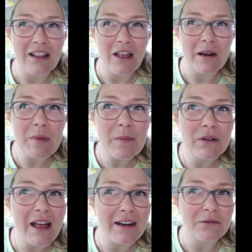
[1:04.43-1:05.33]
a lot of
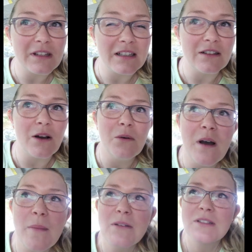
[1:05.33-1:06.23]
people, I don't think, know
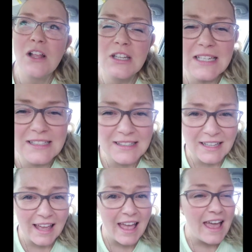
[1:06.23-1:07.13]
about Selkies,
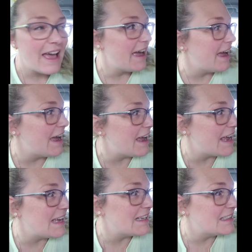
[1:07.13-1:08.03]

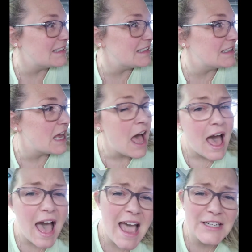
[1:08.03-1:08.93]
and
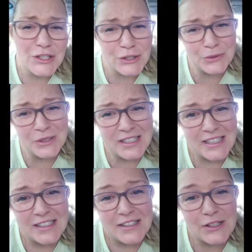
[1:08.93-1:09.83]
I do,
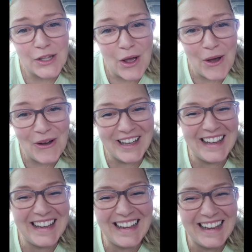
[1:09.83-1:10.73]
so
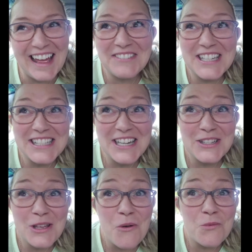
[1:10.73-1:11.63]
I'm just
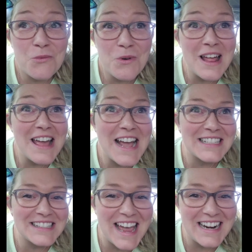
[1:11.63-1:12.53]
really
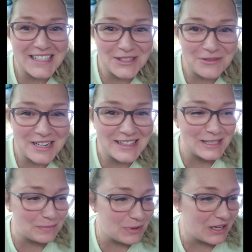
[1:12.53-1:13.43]
excited to read
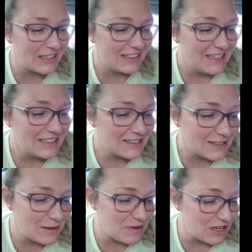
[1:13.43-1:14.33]
this book. It's
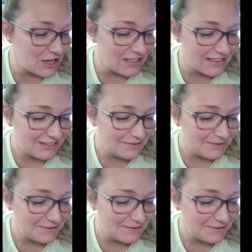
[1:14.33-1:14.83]
going to be good.